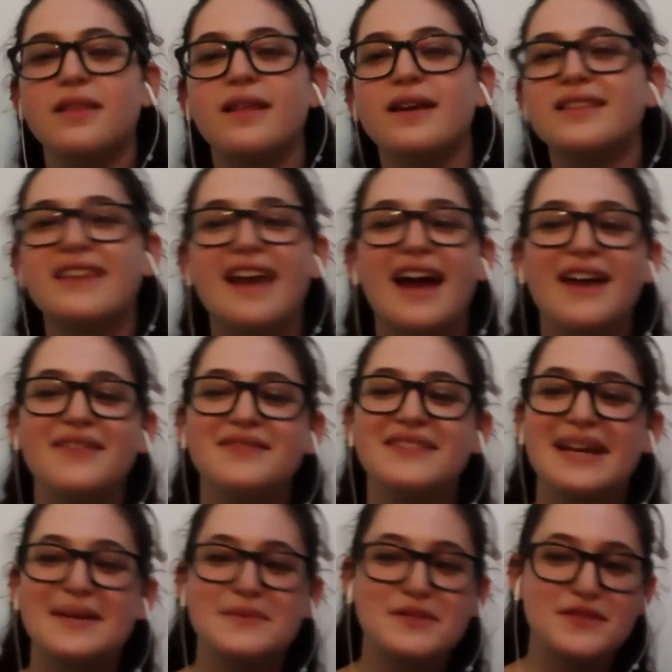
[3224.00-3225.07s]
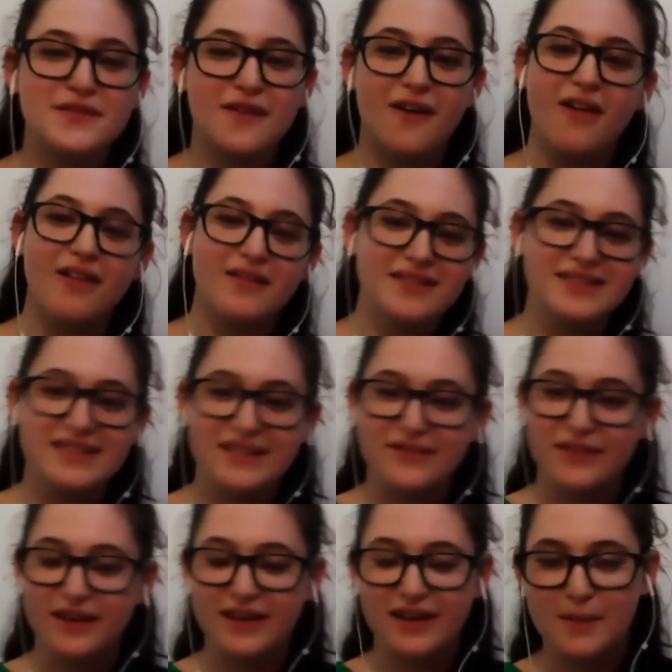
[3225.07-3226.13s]
like they have names for all of the
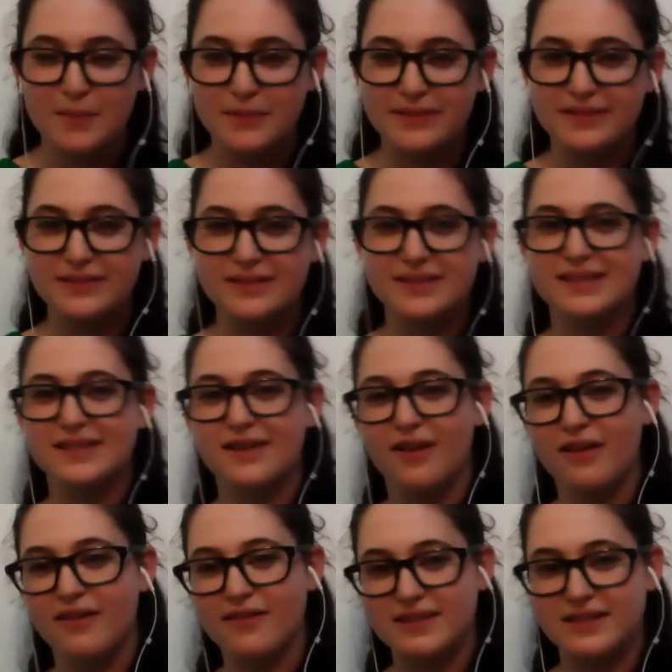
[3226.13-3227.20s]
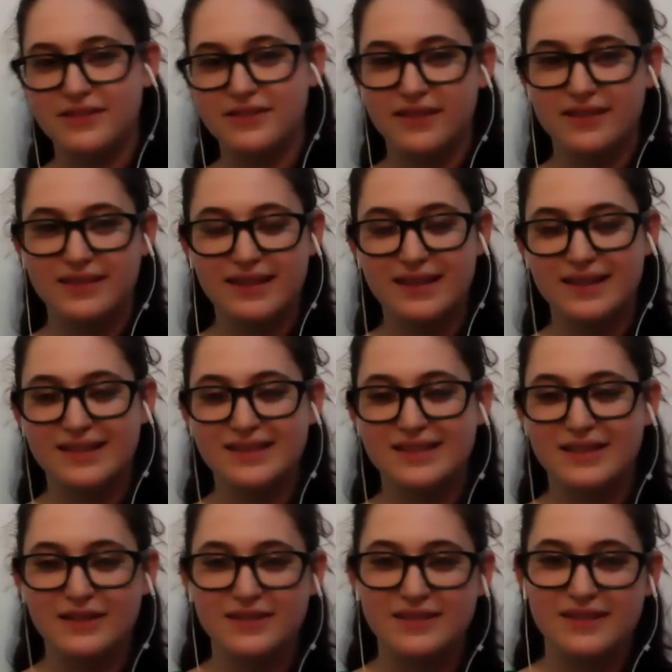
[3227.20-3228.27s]
different couples and all of the different things.
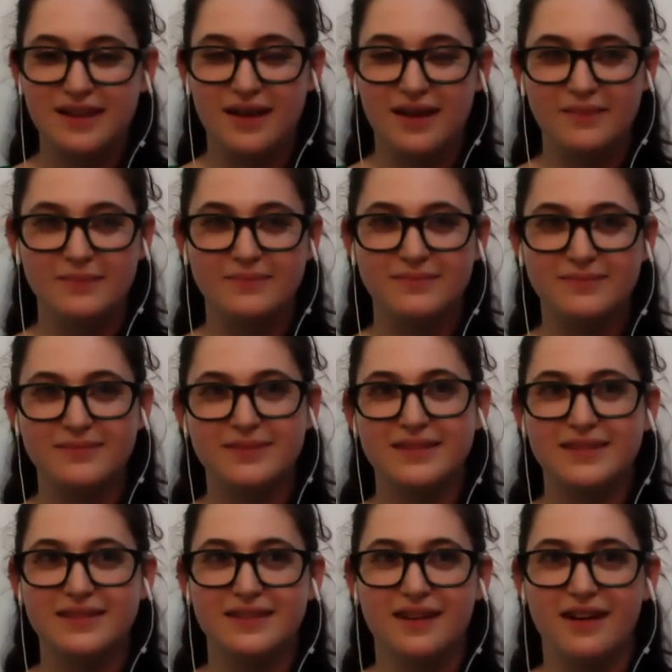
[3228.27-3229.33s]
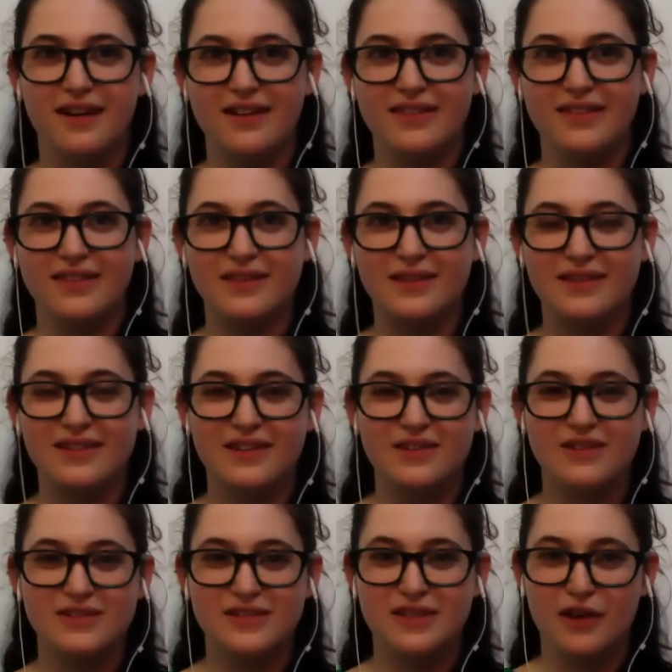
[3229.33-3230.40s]
There's
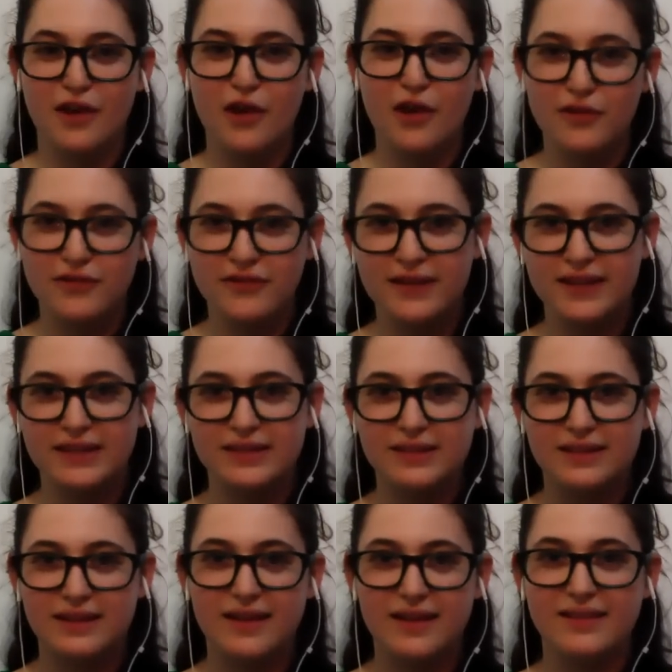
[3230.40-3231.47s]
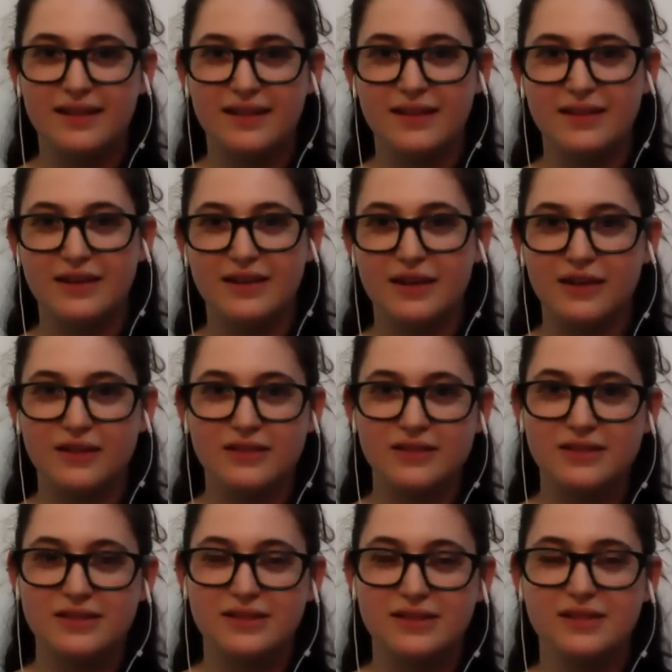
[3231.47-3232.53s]
the Kofian, and then
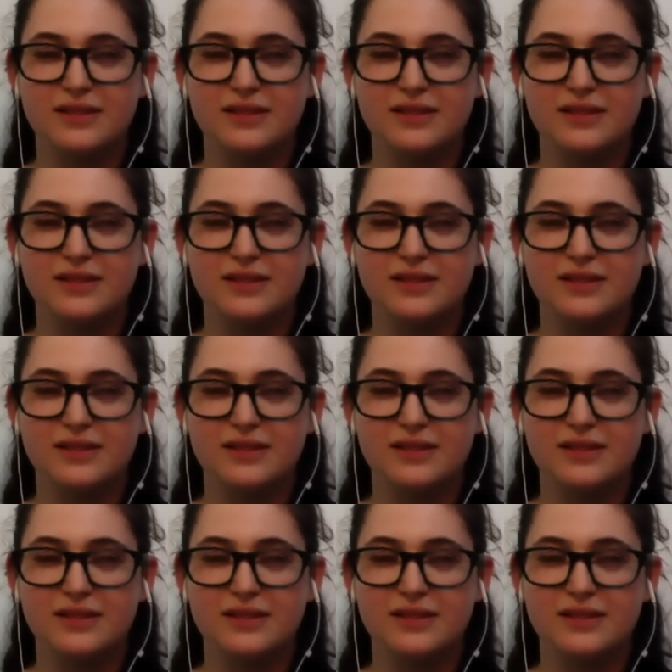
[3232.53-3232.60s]
there's